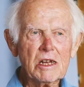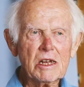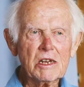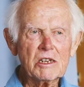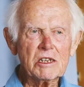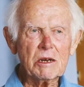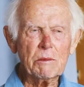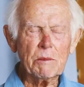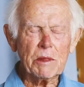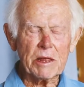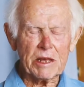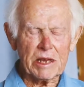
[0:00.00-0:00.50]

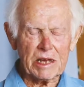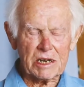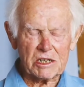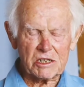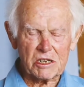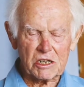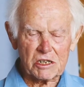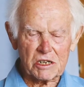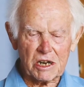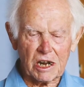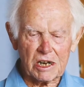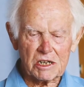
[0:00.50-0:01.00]
Some of the
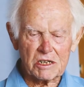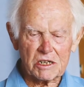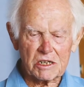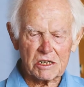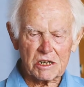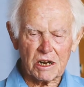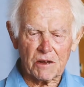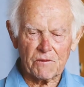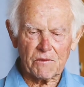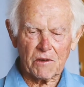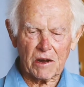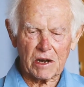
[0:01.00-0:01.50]

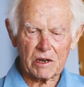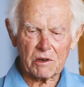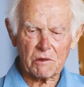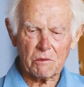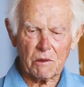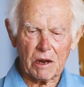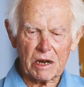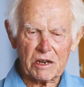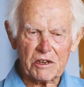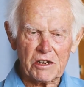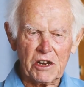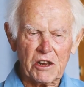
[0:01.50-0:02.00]
exercises I find
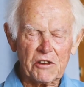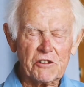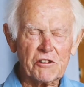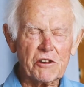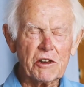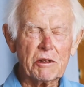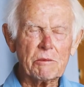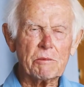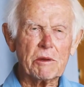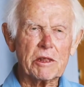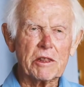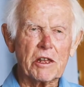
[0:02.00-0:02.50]
quite
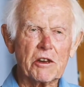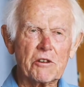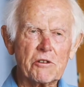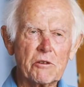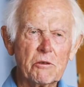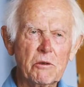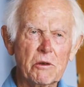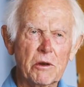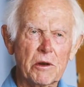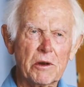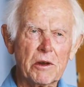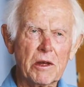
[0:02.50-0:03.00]
testing, but that's
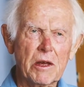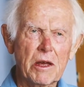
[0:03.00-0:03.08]
good.